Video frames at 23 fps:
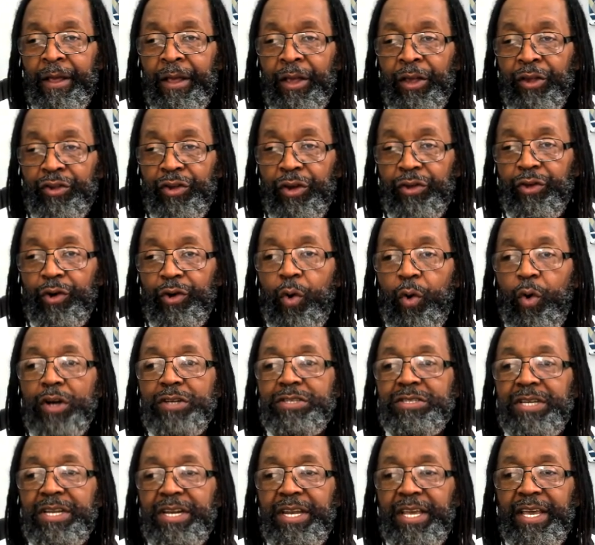So the
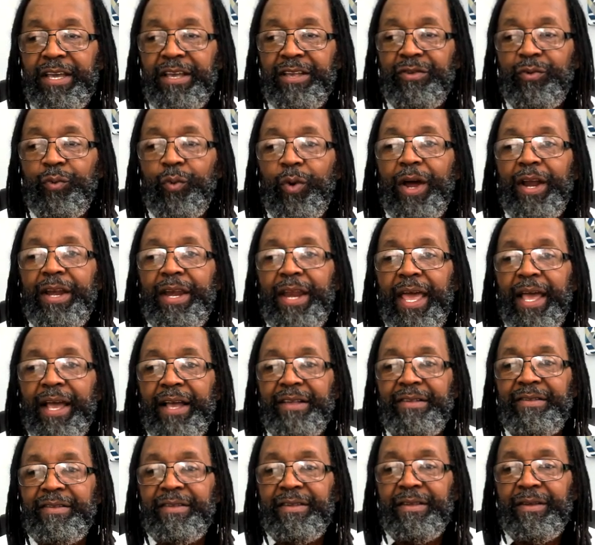question is, what
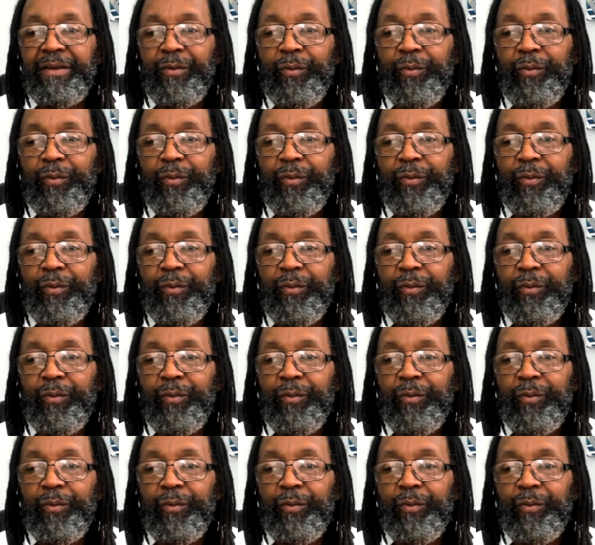next?